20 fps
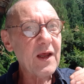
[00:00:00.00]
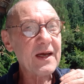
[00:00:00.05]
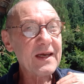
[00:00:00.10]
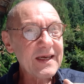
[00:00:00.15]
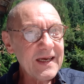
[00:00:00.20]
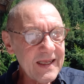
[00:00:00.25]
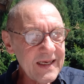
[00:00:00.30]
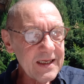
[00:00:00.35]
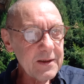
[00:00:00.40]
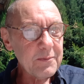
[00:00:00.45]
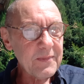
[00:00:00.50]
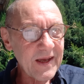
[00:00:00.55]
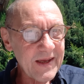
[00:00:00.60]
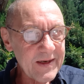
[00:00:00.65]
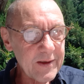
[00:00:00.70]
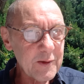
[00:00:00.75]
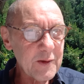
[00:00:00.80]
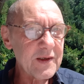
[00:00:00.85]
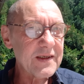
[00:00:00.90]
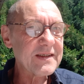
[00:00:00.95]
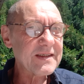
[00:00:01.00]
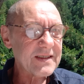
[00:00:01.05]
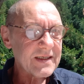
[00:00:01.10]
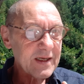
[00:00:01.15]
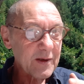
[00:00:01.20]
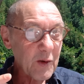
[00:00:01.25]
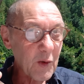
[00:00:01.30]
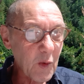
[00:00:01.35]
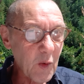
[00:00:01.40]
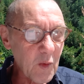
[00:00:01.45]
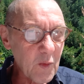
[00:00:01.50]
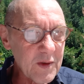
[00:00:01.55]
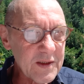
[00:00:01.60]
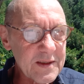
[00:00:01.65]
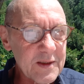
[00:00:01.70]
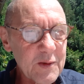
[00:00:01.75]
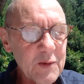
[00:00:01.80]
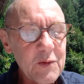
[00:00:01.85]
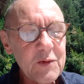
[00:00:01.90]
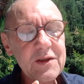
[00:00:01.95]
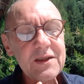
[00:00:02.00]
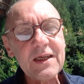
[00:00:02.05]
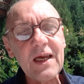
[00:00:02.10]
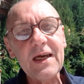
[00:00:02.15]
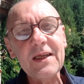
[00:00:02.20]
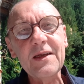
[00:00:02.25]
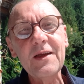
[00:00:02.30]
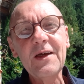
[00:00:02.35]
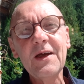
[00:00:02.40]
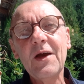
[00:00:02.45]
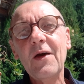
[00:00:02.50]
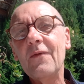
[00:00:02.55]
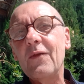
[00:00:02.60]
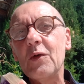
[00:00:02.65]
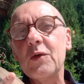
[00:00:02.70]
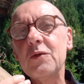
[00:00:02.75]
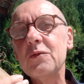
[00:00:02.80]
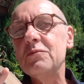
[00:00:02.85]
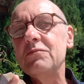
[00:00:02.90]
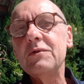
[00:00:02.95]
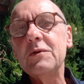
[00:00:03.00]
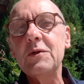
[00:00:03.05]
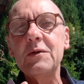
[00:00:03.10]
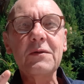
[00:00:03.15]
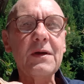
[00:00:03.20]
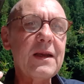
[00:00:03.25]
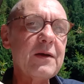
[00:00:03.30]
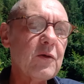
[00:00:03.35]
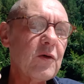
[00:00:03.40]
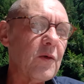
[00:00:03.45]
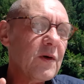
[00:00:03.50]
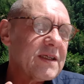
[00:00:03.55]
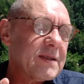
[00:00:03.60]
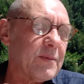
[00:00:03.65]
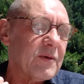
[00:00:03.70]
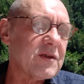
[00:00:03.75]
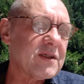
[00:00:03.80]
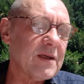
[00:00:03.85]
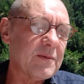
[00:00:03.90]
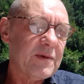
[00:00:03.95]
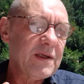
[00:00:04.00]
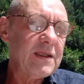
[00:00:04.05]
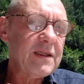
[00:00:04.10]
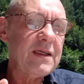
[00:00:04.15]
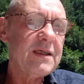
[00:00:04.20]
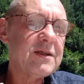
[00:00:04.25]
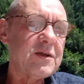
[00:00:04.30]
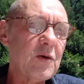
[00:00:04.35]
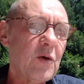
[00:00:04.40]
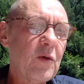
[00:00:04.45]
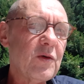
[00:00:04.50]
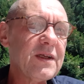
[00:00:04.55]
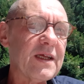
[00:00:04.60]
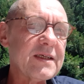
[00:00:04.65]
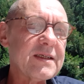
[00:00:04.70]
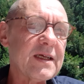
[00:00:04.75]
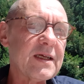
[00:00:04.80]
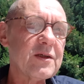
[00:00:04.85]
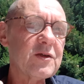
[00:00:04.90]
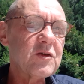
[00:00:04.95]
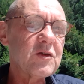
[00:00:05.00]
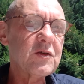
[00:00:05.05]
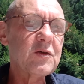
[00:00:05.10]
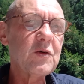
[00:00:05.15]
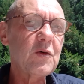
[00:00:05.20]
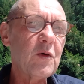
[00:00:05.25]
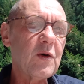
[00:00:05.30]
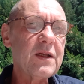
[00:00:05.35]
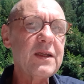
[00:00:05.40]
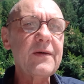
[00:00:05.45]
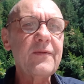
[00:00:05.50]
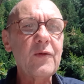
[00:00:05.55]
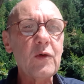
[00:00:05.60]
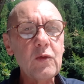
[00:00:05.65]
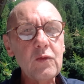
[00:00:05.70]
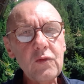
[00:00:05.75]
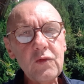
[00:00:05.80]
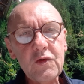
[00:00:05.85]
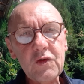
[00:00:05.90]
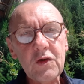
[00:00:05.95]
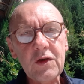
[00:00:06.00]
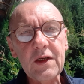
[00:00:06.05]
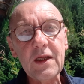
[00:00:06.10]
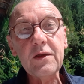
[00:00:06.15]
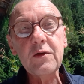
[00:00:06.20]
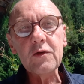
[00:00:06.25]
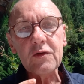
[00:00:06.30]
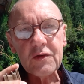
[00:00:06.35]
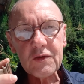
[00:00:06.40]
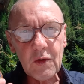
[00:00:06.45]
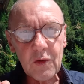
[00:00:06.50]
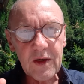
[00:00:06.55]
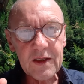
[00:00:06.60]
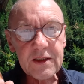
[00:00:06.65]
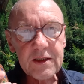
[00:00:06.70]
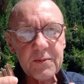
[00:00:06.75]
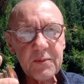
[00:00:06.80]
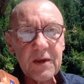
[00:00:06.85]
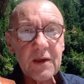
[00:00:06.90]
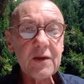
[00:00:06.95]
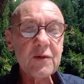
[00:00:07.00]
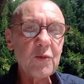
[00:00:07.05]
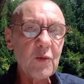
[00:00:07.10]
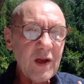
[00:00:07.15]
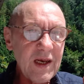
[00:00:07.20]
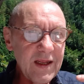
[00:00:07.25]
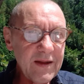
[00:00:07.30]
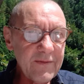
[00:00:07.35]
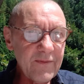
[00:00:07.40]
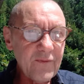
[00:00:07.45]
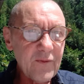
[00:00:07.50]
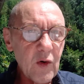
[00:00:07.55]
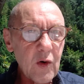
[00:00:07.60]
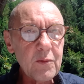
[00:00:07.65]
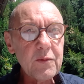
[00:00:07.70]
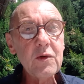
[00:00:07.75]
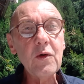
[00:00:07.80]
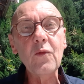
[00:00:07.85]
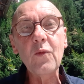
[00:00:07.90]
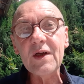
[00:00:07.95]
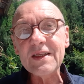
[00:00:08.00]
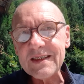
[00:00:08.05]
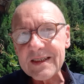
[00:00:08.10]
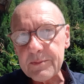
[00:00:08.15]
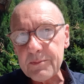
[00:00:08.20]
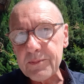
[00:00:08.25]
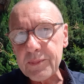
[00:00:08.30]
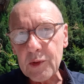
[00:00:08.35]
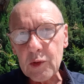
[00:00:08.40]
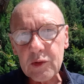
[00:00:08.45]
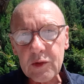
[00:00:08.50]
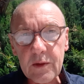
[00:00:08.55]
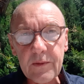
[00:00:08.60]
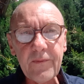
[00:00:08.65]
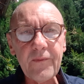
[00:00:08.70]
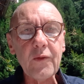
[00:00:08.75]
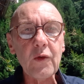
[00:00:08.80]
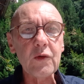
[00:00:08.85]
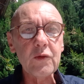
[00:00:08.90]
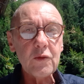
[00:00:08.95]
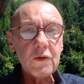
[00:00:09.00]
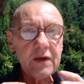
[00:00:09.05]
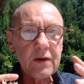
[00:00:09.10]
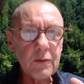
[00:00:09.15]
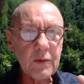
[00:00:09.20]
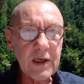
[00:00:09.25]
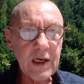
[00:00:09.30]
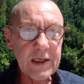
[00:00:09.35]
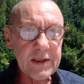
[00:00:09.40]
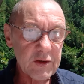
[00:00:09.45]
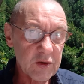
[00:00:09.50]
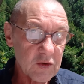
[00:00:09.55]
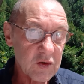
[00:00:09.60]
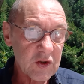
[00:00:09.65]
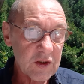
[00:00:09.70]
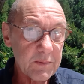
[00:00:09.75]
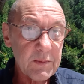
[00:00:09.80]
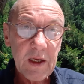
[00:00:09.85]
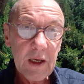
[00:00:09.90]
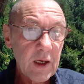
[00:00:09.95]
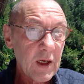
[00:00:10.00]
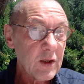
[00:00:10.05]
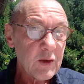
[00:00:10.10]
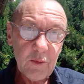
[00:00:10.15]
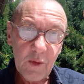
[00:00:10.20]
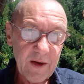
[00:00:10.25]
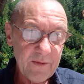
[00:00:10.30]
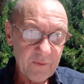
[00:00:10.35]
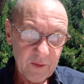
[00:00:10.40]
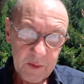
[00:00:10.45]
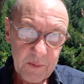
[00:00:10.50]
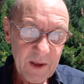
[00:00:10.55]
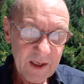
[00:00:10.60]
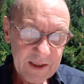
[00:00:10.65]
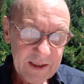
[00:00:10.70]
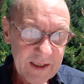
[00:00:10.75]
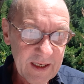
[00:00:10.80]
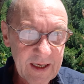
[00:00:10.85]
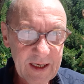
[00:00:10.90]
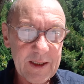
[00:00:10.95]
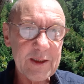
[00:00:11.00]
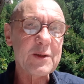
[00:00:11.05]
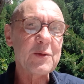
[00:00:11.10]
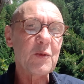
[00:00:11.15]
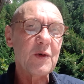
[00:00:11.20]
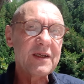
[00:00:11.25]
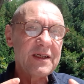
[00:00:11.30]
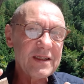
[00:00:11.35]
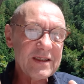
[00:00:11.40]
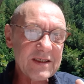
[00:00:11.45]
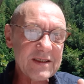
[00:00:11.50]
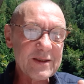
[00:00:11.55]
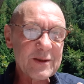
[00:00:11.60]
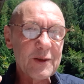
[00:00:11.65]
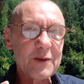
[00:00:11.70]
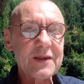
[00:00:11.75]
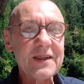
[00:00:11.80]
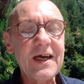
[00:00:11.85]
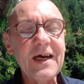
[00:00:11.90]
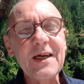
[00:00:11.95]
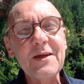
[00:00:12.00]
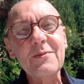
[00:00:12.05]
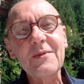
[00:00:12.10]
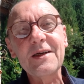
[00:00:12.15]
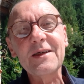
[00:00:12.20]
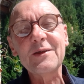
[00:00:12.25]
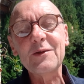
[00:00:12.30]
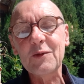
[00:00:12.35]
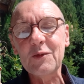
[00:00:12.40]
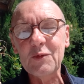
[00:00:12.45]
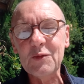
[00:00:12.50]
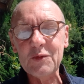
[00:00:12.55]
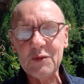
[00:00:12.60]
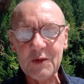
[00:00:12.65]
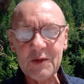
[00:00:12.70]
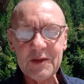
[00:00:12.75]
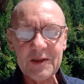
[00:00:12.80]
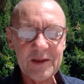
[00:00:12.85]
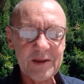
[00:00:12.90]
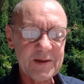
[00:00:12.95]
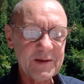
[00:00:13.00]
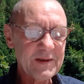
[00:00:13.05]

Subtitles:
are getting better, it's like always a good sign for you. And your responsibility is your own ascension, your own evolution, and your soul and spirit will inform you what's important for you in relationship to everybody else when it is the time. So just